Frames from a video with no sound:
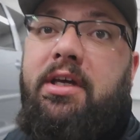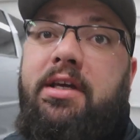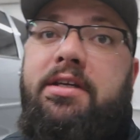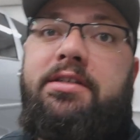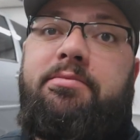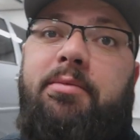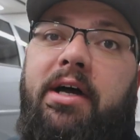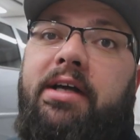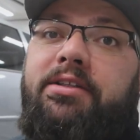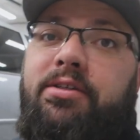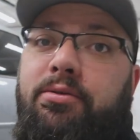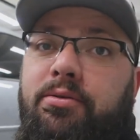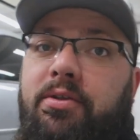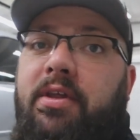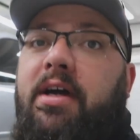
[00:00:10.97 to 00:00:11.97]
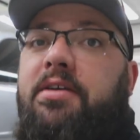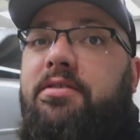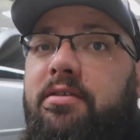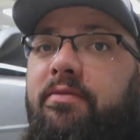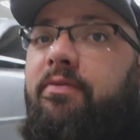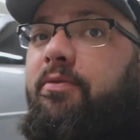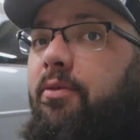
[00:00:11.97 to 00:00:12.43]
me is my
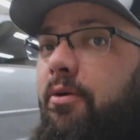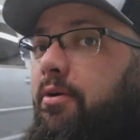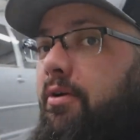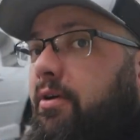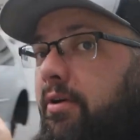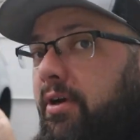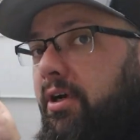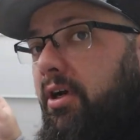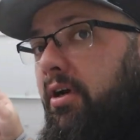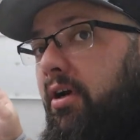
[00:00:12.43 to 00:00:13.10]
2004